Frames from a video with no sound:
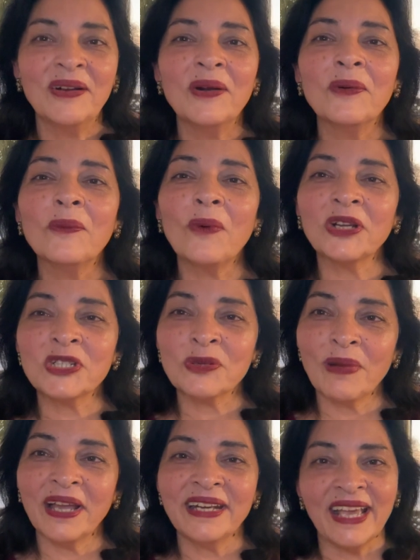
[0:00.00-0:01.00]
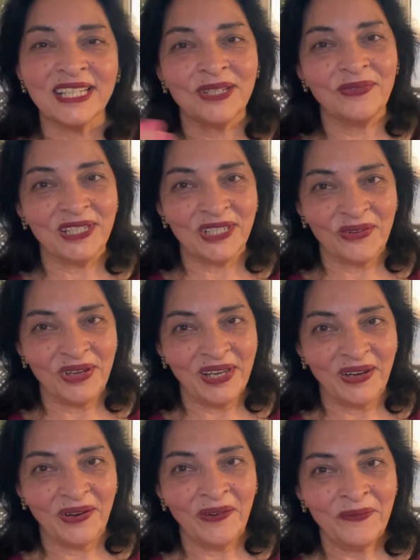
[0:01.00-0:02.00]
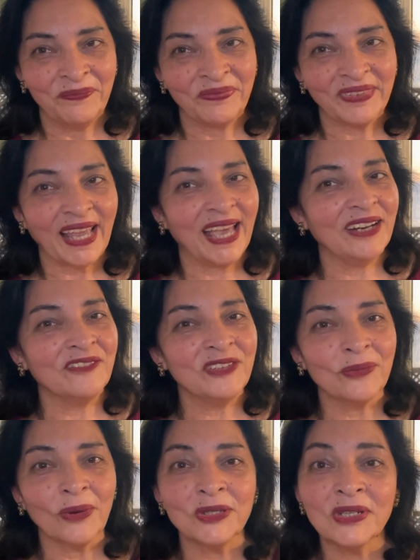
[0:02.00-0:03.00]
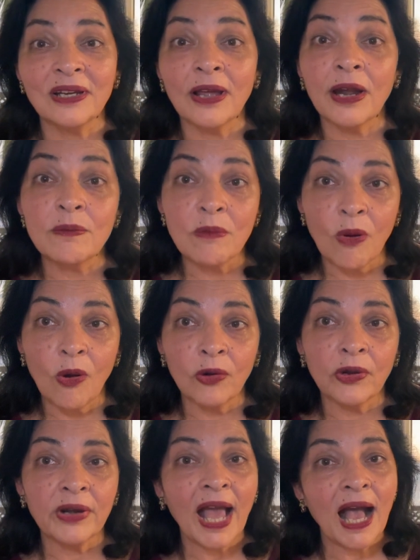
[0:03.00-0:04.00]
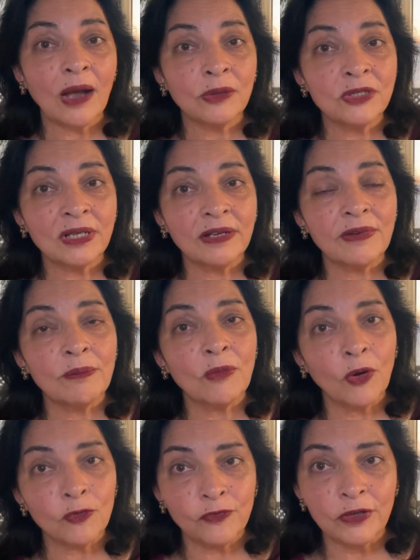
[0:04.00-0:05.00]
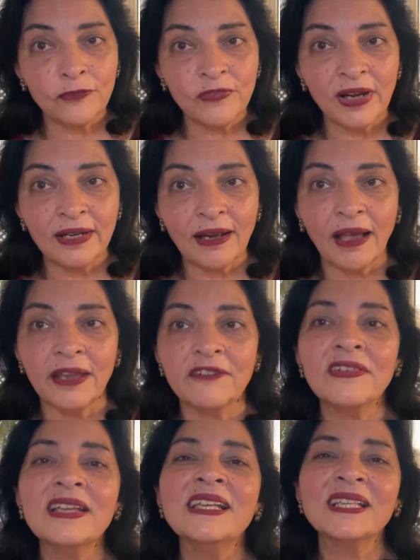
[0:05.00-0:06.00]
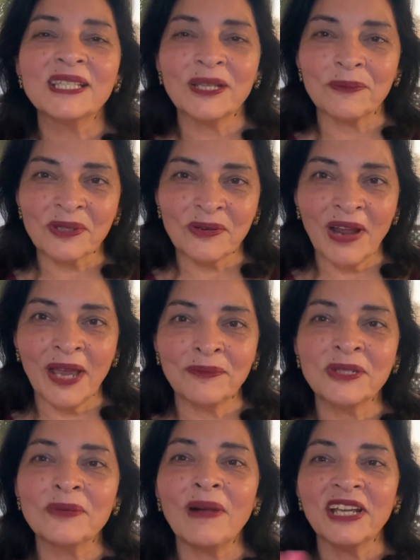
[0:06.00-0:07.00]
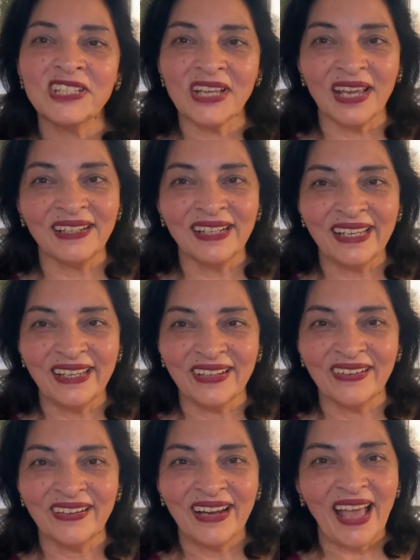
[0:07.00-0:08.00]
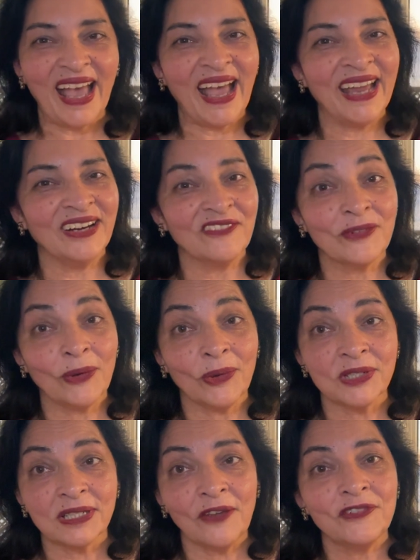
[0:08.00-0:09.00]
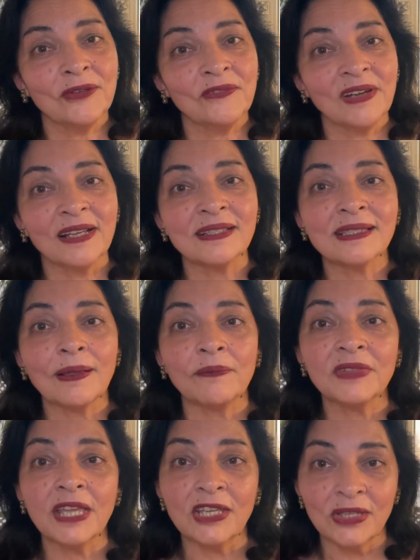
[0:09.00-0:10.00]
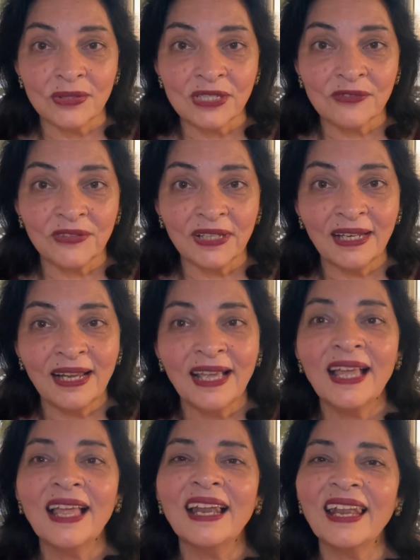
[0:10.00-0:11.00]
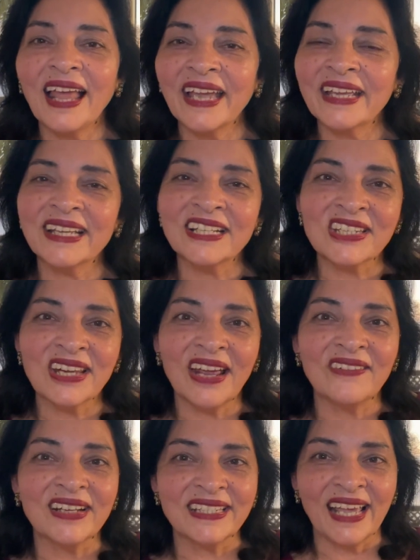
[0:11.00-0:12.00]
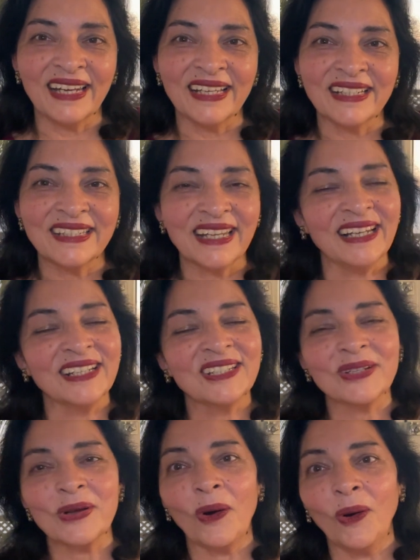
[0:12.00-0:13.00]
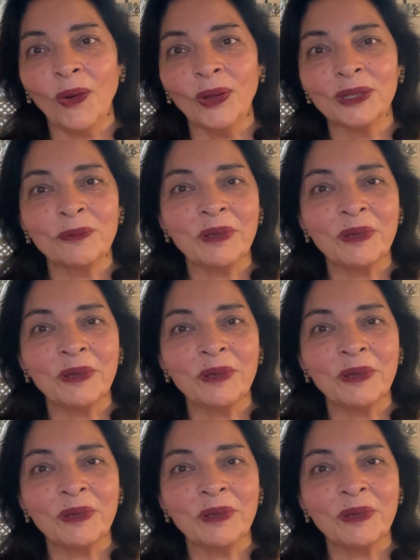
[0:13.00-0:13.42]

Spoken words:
Watch my next video here. And if you want to learn more on how to live a more fulfilled life, subscribe to my channel here. And of course, if you've learned something useful, Like it, share it, tell it. Tell it to all the